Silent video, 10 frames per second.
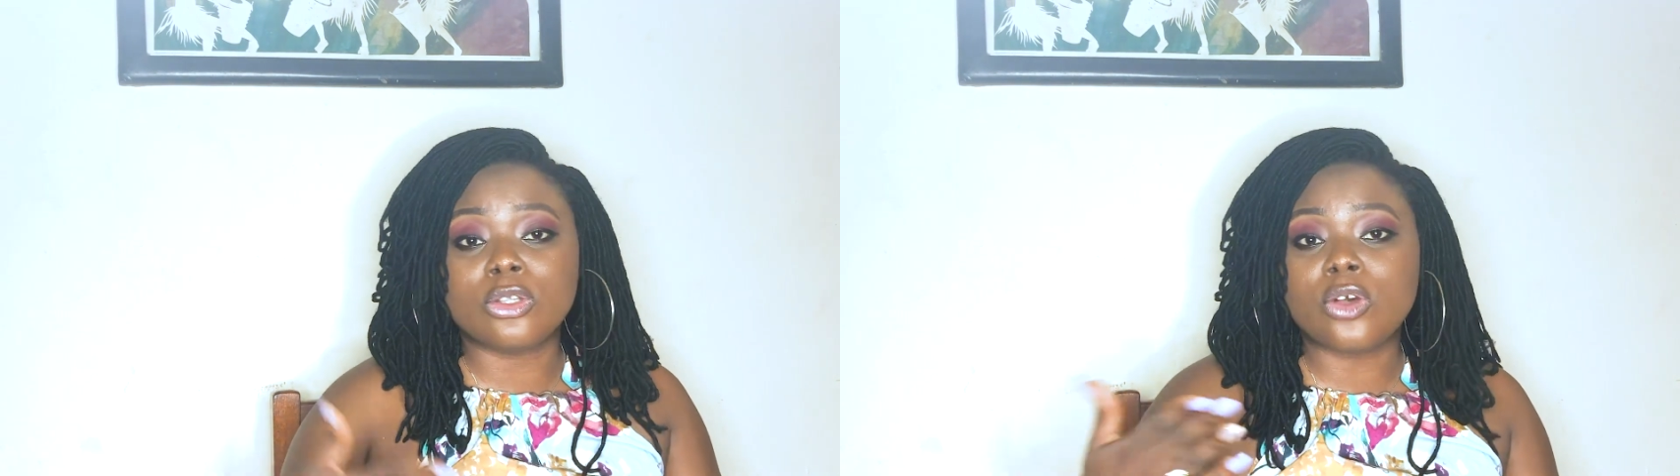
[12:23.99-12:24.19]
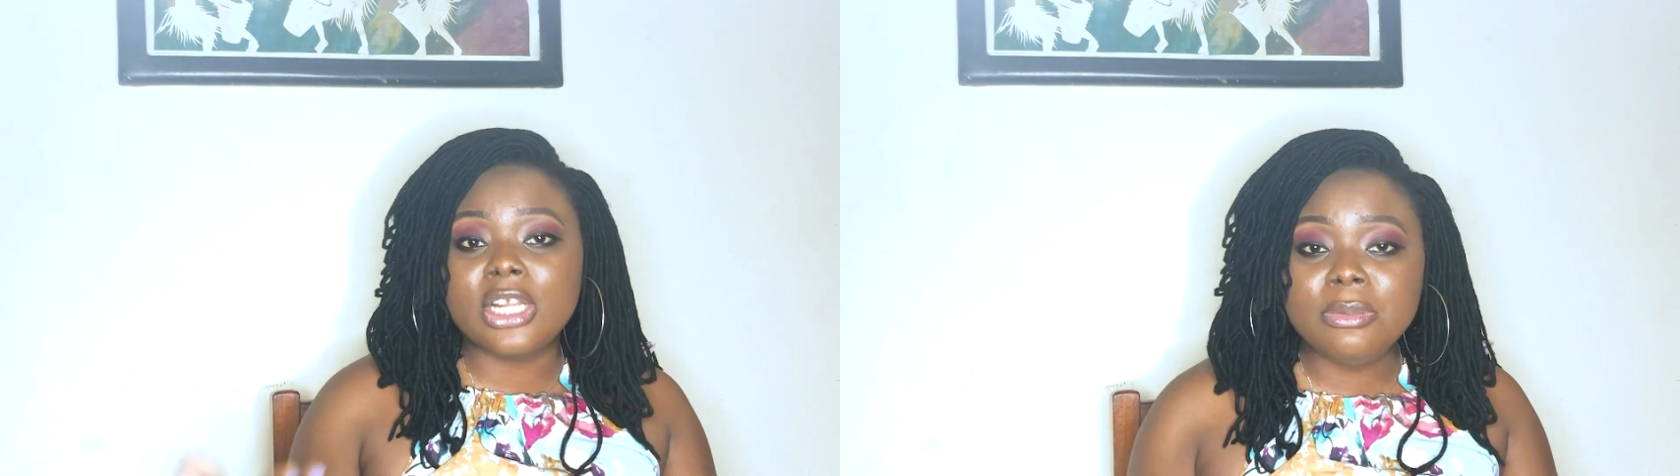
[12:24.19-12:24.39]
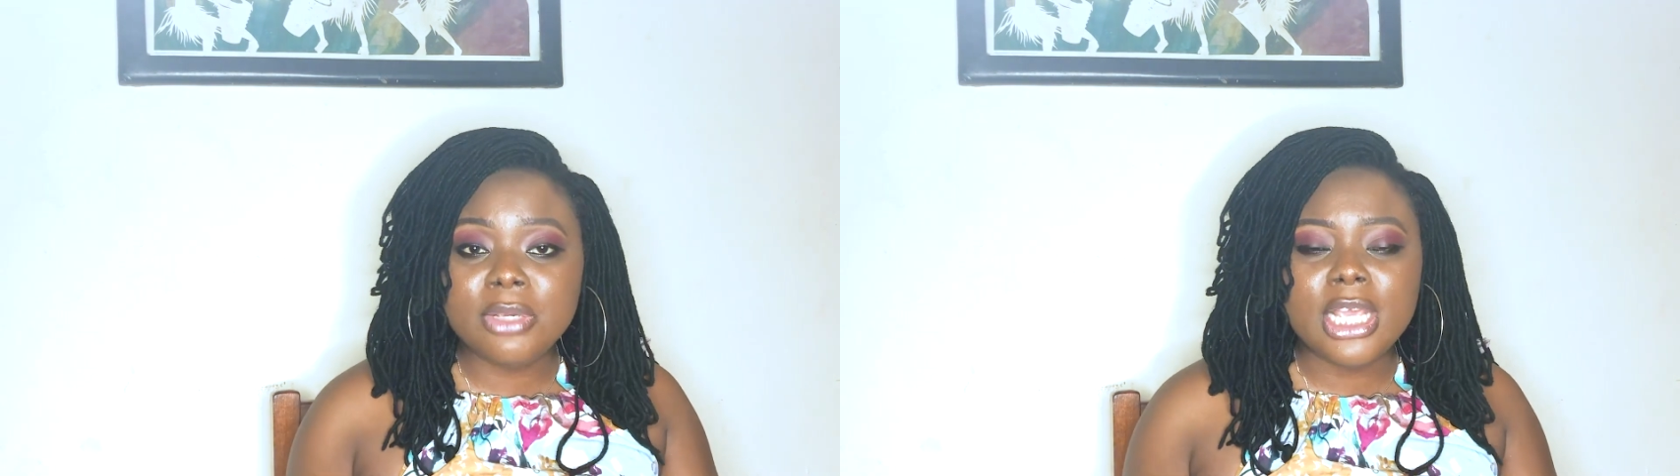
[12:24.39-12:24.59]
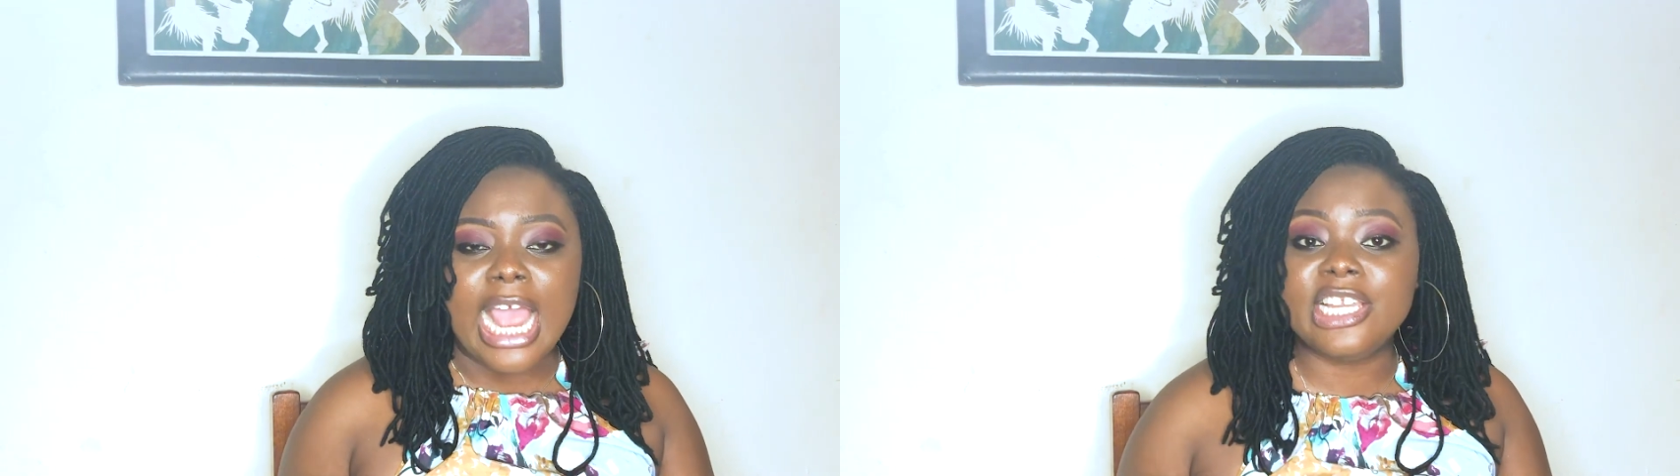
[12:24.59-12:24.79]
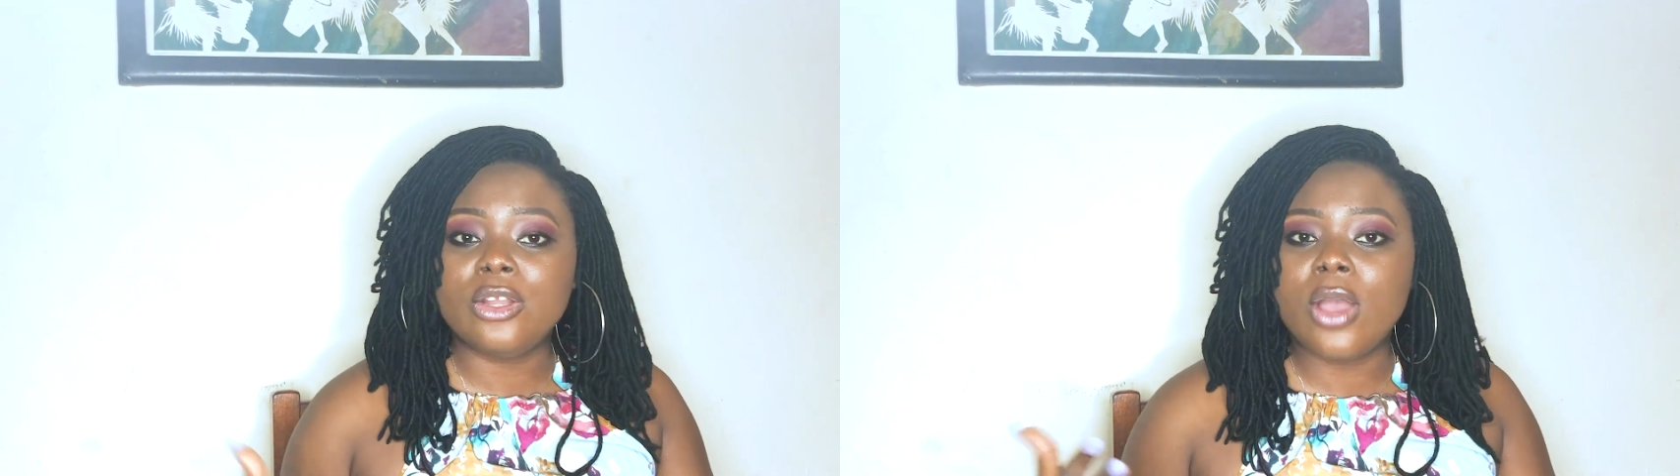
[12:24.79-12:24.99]
calling me. I
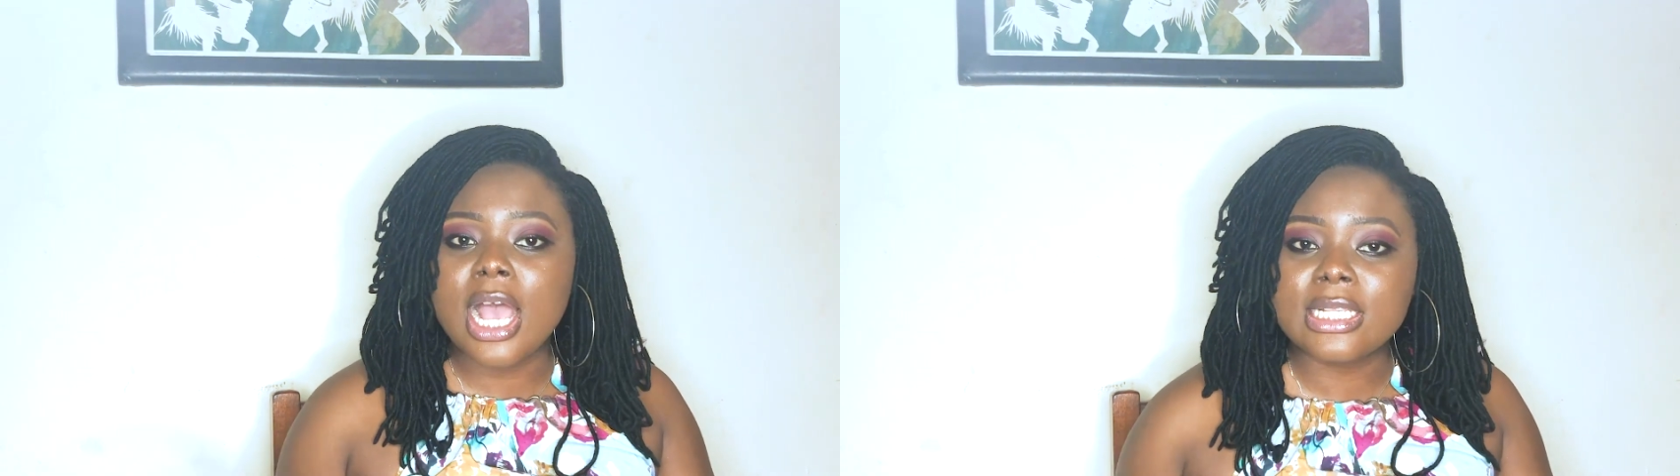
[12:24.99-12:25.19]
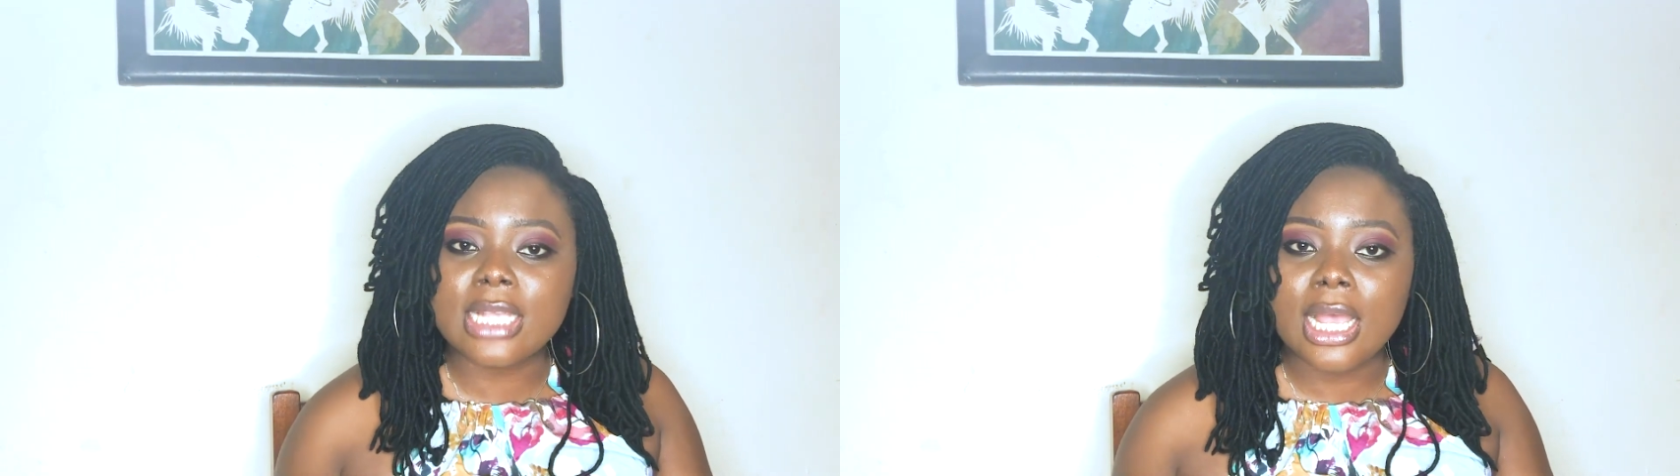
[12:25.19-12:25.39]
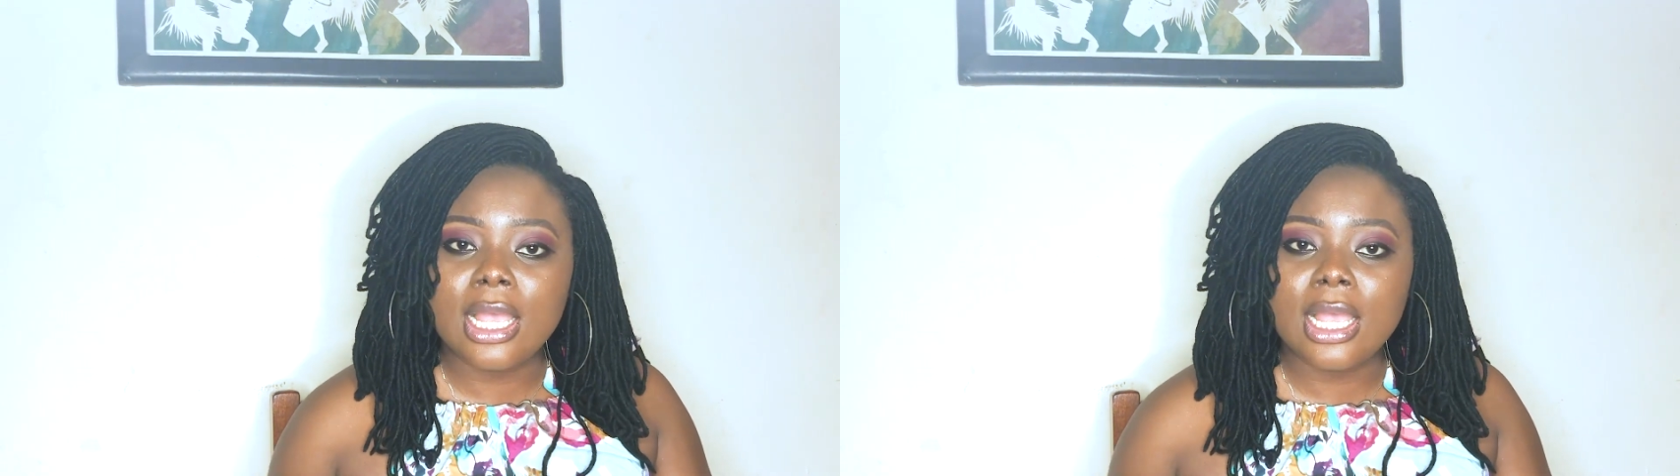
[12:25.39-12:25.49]
did not answer.